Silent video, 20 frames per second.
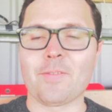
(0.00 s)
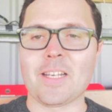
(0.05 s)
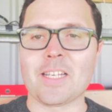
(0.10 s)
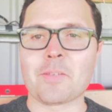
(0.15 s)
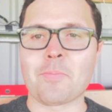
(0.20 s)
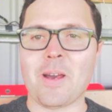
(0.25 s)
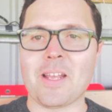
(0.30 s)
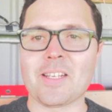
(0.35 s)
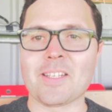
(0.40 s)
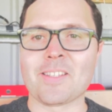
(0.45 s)

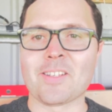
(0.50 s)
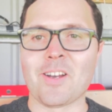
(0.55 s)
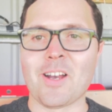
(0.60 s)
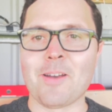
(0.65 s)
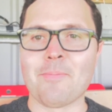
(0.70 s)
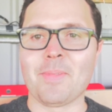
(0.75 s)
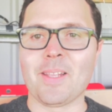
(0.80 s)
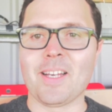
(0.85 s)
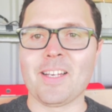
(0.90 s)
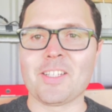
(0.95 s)
That's about this
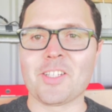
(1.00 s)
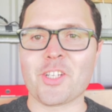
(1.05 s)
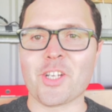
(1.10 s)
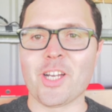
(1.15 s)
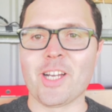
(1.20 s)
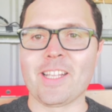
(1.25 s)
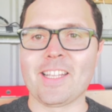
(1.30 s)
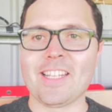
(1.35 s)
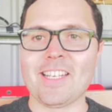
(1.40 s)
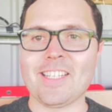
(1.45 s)
time that as
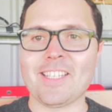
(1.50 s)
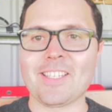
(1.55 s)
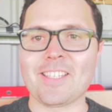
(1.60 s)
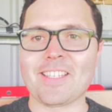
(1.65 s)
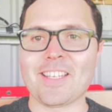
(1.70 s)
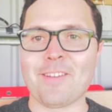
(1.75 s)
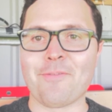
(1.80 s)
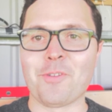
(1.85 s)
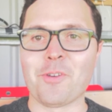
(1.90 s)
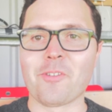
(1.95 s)

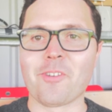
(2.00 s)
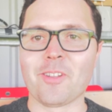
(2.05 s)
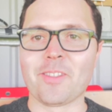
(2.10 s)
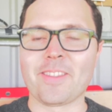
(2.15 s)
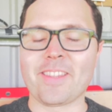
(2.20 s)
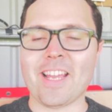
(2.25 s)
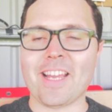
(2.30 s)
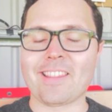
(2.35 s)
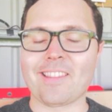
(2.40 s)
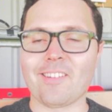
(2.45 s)
journalists, if you're on
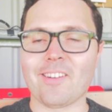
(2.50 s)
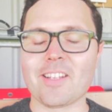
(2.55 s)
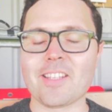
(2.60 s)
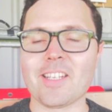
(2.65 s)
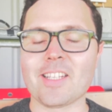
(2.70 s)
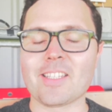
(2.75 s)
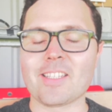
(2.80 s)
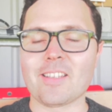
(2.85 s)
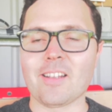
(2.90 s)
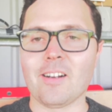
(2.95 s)
deadline,
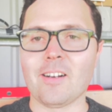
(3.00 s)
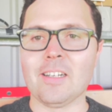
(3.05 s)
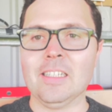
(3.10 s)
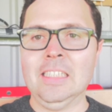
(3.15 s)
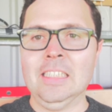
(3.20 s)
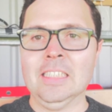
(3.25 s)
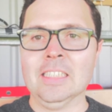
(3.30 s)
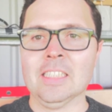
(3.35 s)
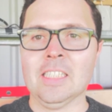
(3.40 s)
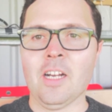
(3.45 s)
you'd start
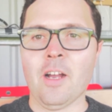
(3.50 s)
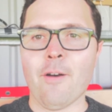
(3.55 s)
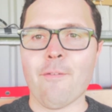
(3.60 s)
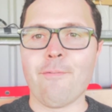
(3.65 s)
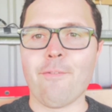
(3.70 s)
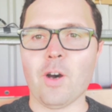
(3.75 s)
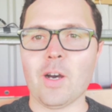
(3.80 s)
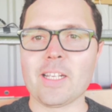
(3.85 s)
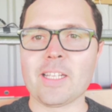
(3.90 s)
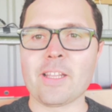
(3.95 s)

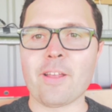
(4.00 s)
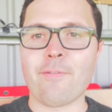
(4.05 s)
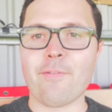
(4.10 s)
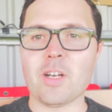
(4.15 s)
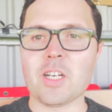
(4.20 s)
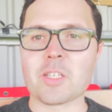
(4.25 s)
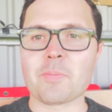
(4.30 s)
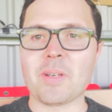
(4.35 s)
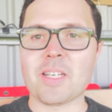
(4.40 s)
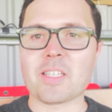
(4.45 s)
filing your
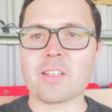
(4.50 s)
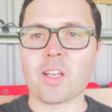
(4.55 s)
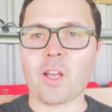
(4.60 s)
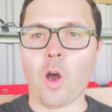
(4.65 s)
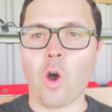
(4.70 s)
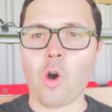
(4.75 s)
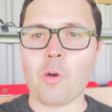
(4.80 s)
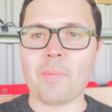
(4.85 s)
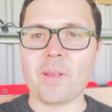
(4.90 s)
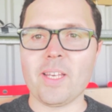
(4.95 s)
packets and
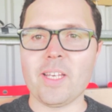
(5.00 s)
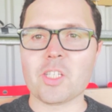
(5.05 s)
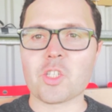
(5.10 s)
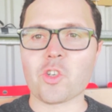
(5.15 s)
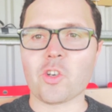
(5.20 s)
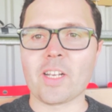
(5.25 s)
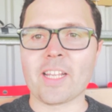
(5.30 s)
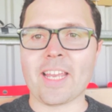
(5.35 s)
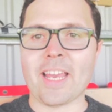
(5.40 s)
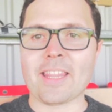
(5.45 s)
copying, copy and
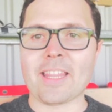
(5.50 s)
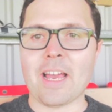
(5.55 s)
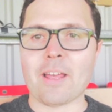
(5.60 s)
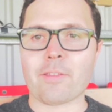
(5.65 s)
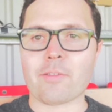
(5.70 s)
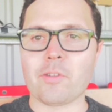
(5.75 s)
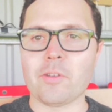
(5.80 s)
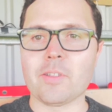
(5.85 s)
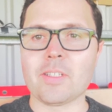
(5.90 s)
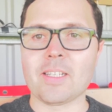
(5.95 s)
trying to get
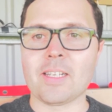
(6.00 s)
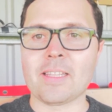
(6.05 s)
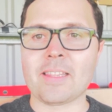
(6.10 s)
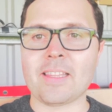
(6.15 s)
that through to the